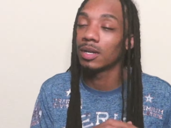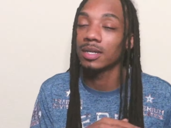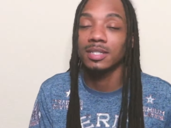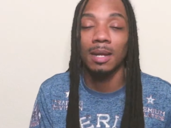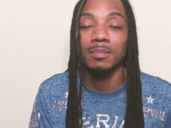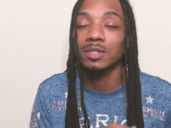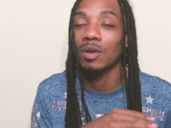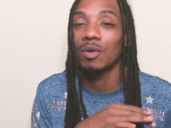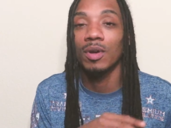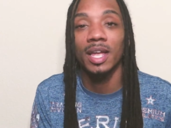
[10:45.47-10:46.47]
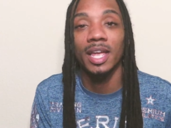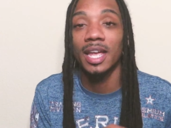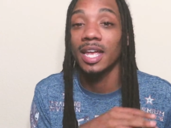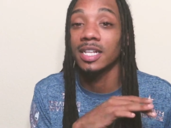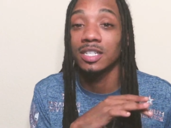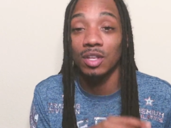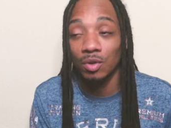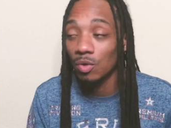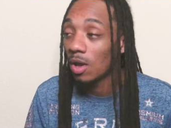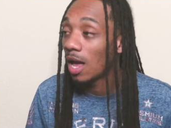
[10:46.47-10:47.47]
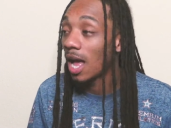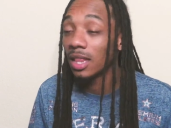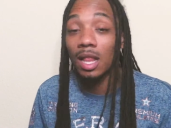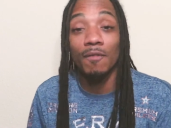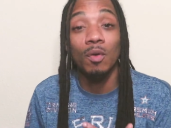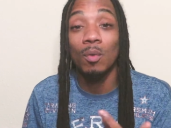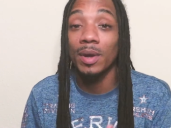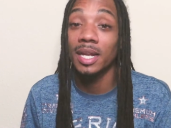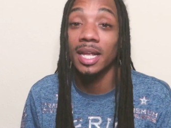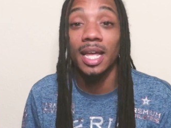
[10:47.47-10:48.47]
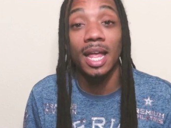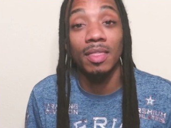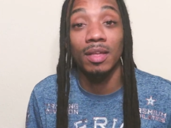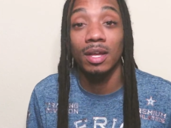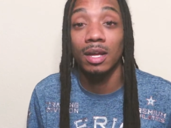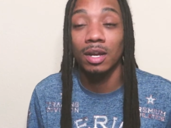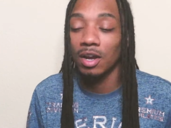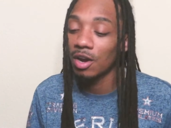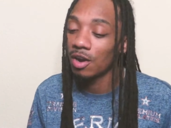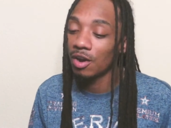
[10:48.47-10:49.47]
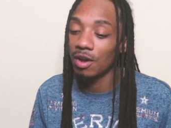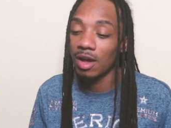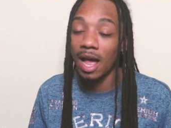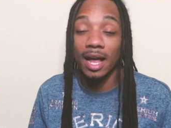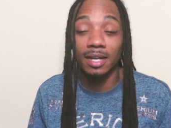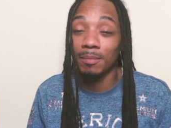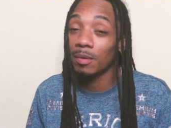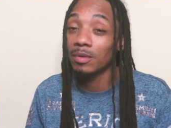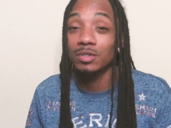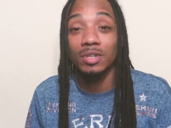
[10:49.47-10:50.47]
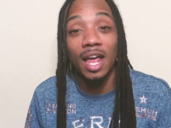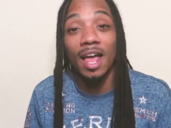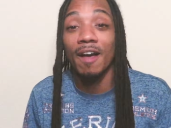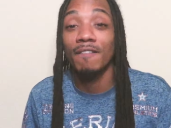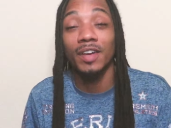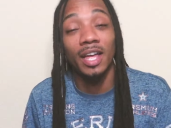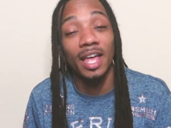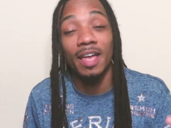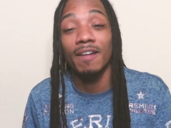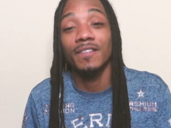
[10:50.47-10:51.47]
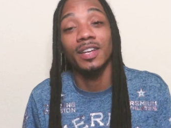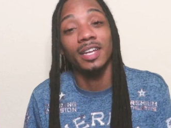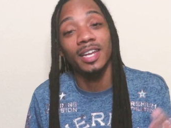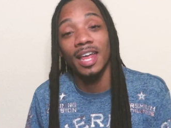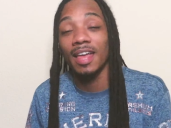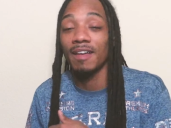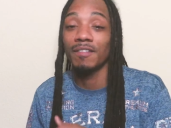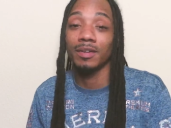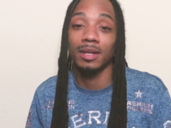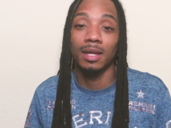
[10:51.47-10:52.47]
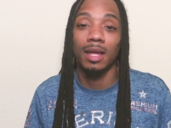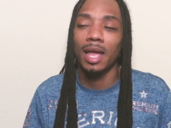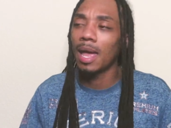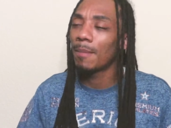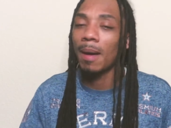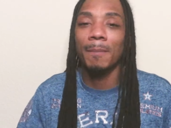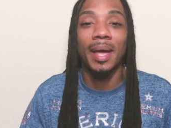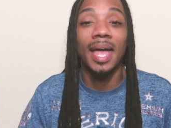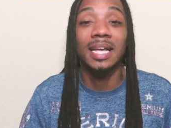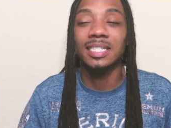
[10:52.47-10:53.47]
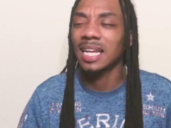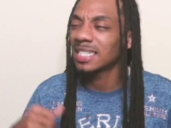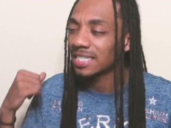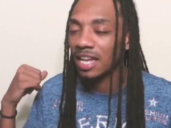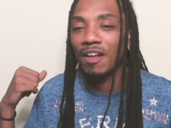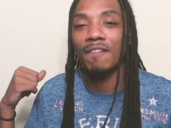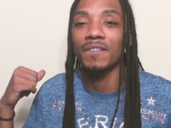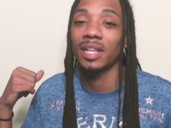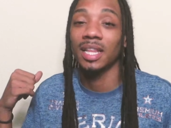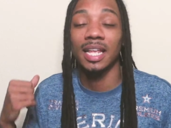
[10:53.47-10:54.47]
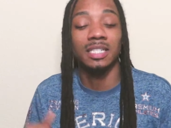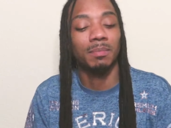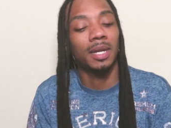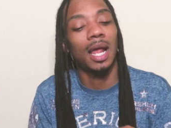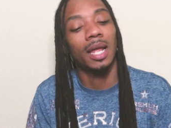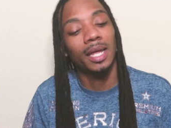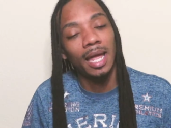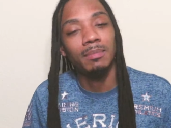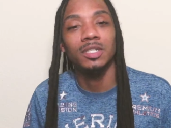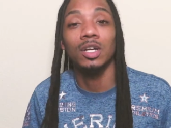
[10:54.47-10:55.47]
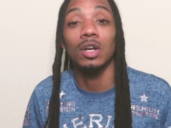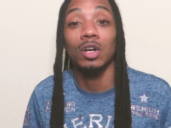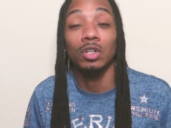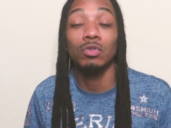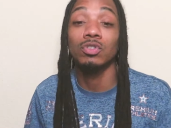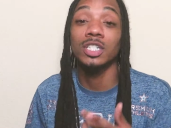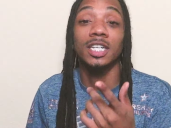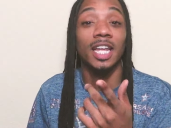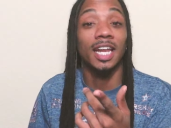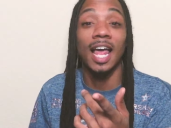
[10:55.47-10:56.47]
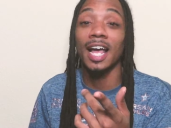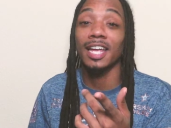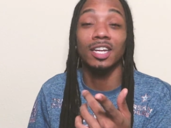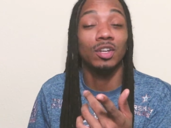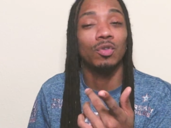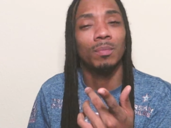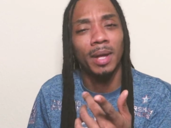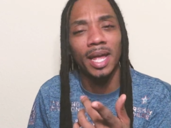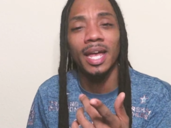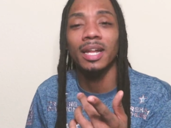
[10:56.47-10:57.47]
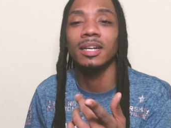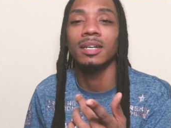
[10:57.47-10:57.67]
Cause I'm so into you. I love when we together, girl. Cause I'ma hold you down forever and ever in my past, I settled for less, but I came to conclusion that I can do better.